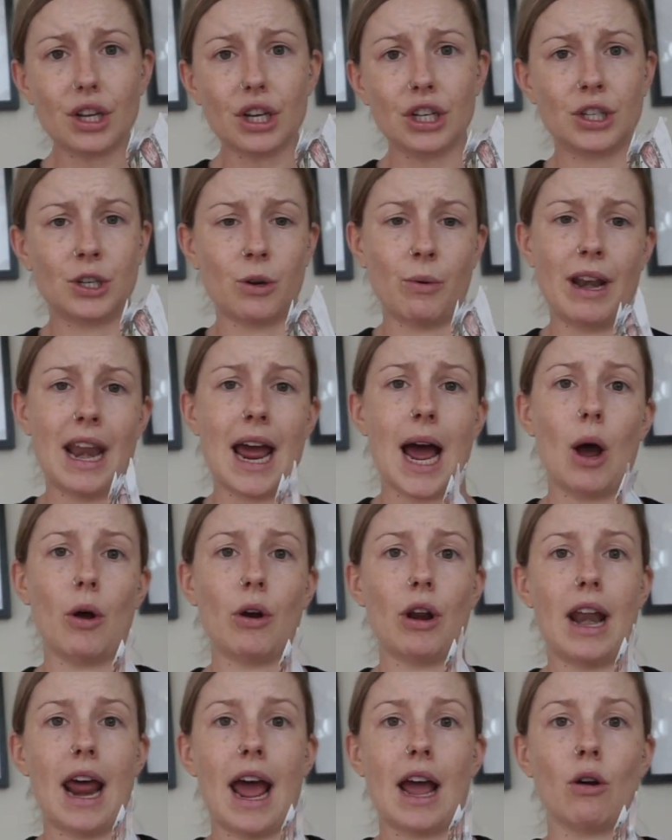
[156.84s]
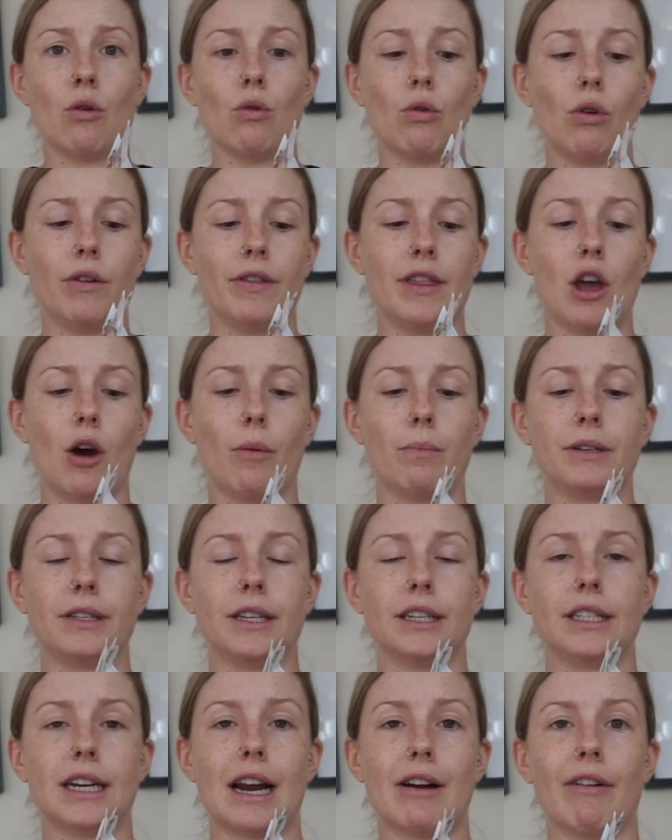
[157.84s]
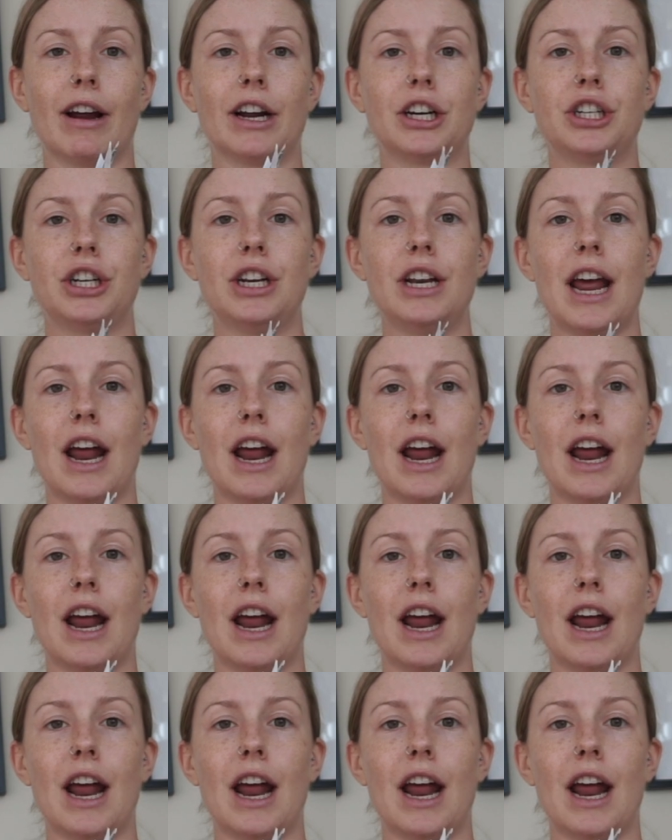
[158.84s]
So we're now on an angle in the opposite direction,